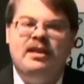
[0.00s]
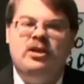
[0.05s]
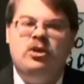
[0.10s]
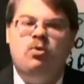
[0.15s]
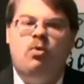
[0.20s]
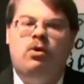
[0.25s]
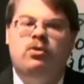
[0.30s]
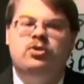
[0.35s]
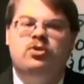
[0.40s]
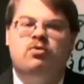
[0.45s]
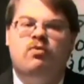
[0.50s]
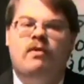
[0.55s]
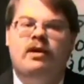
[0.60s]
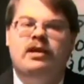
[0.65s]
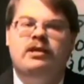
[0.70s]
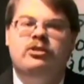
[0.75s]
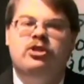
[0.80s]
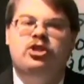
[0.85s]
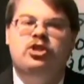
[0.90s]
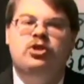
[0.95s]
You also run
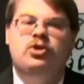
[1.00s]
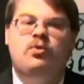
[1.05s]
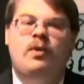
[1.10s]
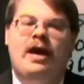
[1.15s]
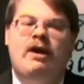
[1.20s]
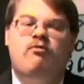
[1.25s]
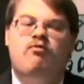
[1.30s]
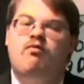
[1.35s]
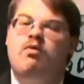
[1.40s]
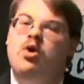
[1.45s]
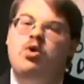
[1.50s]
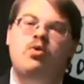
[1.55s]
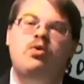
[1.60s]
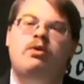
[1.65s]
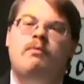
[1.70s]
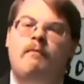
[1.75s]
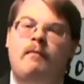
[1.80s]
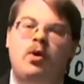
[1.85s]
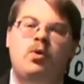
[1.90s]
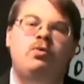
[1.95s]
into a
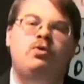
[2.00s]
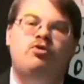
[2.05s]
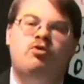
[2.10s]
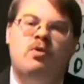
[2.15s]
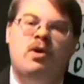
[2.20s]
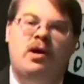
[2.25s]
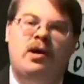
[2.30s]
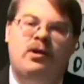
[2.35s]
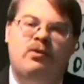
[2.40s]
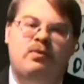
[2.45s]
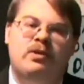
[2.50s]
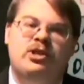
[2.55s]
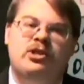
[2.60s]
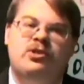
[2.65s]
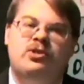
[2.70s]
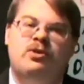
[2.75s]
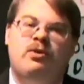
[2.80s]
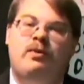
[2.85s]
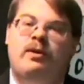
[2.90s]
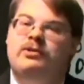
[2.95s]
rogue Modron, which
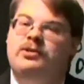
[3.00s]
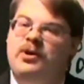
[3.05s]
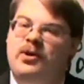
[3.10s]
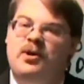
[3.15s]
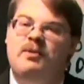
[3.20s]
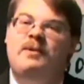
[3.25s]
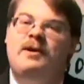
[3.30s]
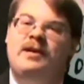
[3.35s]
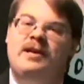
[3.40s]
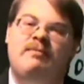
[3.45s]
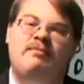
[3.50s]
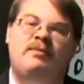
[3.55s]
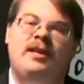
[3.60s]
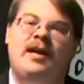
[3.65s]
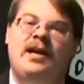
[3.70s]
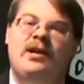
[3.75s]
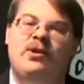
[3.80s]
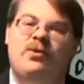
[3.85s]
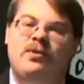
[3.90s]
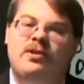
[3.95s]
is, so I'll talk about him
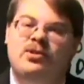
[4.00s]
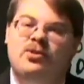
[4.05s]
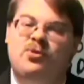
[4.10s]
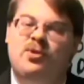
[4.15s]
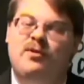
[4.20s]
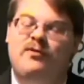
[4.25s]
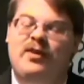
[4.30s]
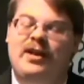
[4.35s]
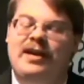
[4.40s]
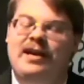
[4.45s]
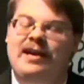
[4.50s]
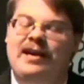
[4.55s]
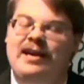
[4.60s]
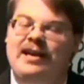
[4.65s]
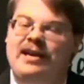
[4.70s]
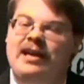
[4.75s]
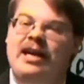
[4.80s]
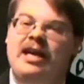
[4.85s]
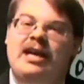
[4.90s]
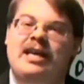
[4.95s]
later. He's sort of like
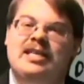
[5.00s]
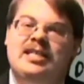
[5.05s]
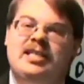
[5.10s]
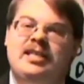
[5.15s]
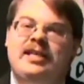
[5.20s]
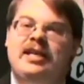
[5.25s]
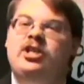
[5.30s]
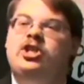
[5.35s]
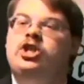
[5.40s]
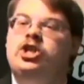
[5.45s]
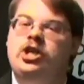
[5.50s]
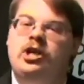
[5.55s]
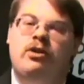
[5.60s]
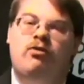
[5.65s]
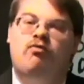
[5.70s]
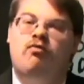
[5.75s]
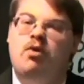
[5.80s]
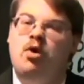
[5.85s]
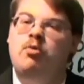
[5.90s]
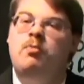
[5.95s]
a sentient
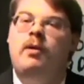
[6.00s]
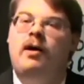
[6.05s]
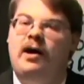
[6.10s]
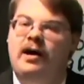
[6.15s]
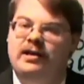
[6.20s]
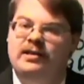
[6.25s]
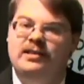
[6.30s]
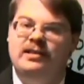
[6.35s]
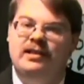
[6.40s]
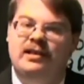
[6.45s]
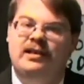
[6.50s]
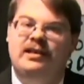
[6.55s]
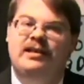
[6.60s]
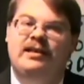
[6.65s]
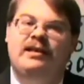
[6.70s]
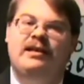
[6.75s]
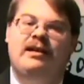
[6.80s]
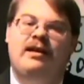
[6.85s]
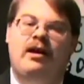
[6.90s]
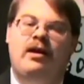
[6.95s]
robot,
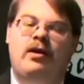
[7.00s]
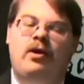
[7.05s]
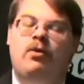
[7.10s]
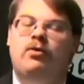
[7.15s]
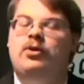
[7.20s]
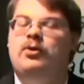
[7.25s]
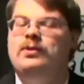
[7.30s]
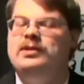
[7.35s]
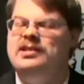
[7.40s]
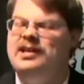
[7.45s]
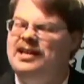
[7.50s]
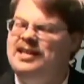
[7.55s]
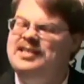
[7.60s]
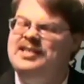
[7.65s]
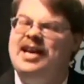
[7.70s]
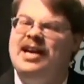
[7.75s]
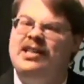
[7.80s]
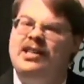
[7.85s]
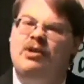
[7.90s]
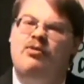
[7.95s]
although he's not
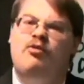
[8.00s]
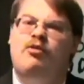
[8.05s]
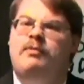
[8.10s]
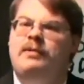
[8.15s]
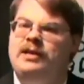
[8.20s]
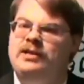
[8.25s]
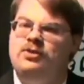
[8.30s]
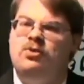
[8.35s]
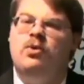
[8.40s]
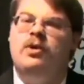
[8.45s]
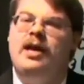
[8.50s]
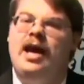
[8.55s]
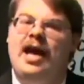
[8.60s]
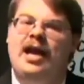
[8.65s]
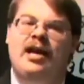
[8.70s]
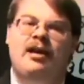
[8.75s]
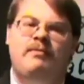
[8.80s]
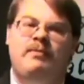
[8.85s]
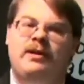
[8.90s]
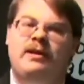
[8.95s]
exactly a robot, he's
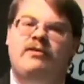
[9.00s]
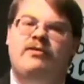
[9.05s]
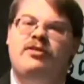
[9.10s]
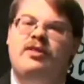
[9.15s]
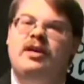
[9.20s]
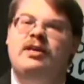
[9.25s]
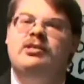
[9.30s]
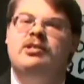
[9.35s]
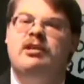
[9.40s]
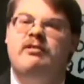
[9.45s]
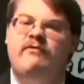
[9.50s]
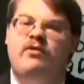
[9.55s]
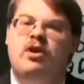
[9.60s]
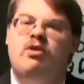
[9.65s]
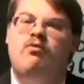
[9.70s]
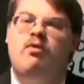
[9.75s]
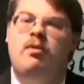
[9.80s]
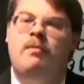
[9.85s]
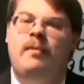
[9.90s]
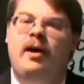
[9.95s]
organic, but he thinks in a very
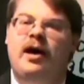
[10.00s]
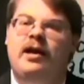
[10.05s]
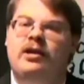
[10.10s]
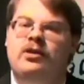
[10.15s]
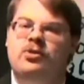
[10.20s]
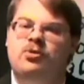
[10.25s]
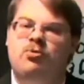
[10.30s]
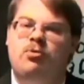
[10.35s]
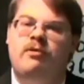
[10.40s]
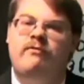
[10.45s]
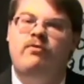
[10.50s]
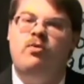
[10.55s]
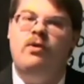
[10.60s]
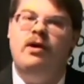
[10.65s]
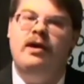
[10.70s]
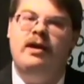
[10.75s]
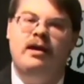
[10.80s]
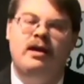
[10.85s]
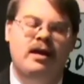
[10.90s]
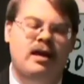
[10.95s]
robotic sort of
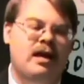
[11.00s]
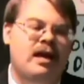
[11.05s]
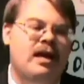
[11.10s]
way.